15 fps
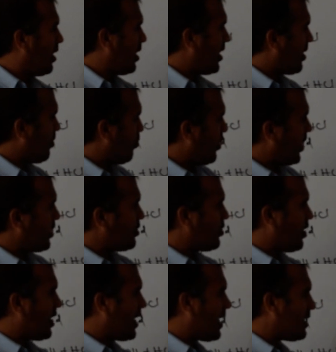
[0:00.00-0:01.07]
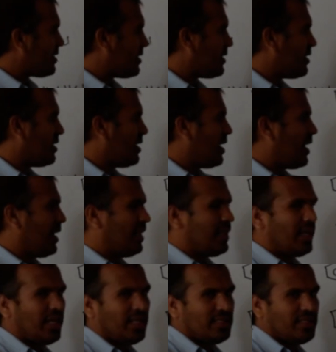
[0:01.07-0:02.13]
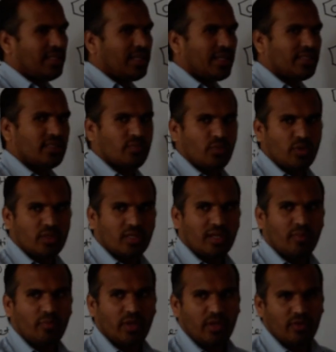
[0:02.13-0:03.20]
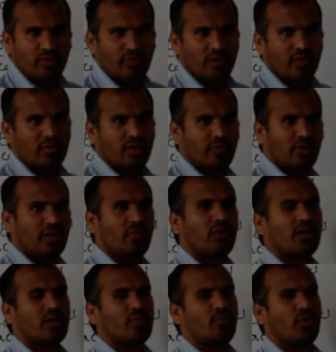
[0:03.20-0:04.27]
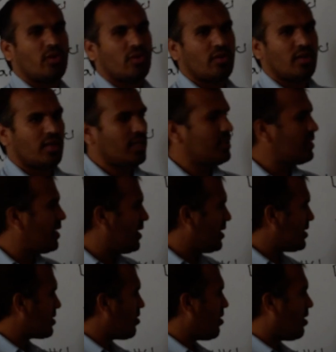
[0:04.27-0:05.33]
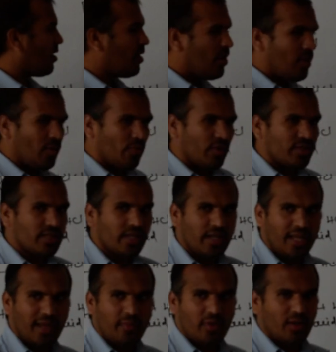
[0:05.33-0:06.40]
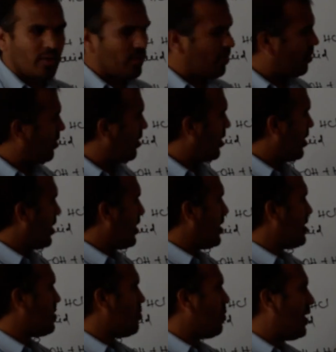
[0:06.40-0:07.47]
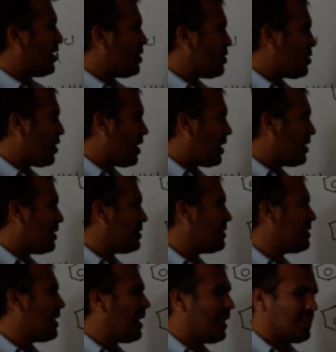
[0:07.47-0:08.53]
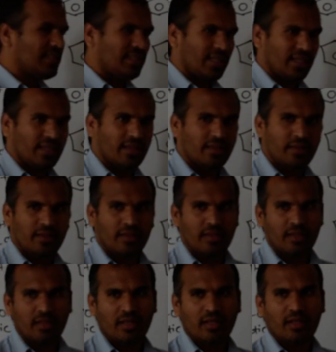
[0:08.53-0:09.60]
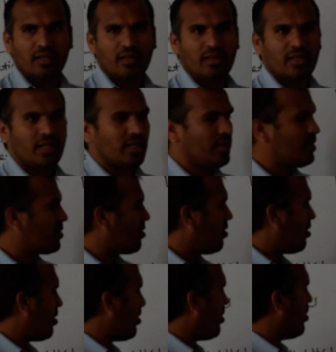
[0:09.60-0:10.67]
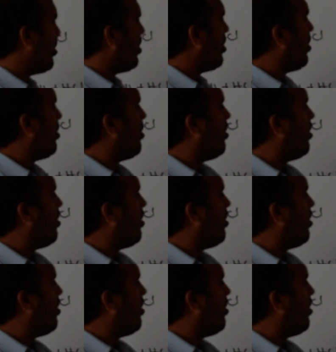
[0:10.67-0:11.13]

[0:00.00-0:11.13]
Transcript: Here benzoic acid and acetic acid both combine to form one water molecule. Like this called. What is the name now? This benzoic, this is acetic. Then it is called.